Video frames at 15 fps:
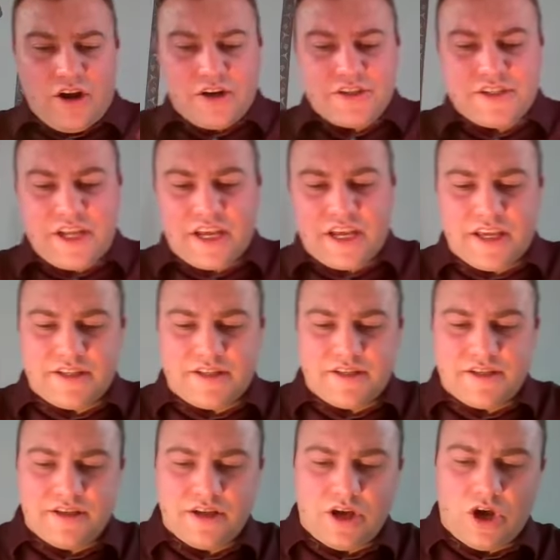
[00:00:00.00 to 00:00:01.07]
Our second
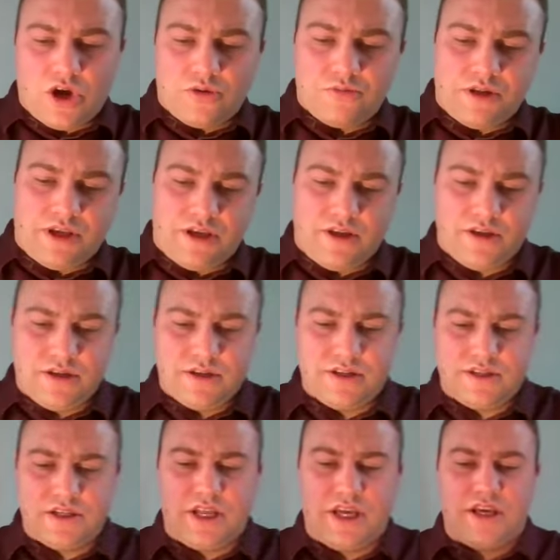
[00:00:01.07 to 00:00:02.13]
omni
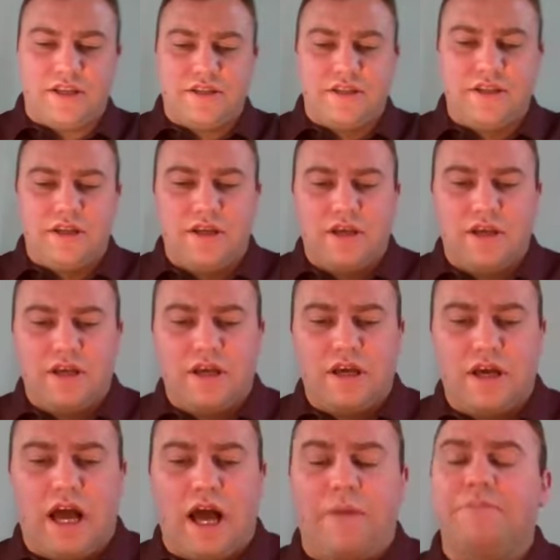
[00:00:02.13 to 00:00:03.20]
today is
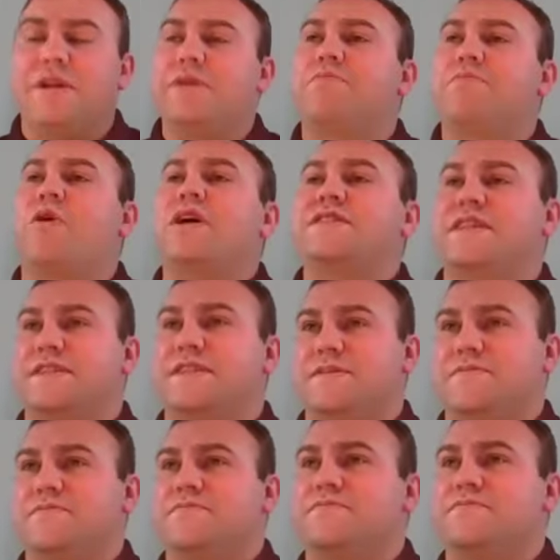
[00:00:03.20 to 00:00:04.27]
omnipresent.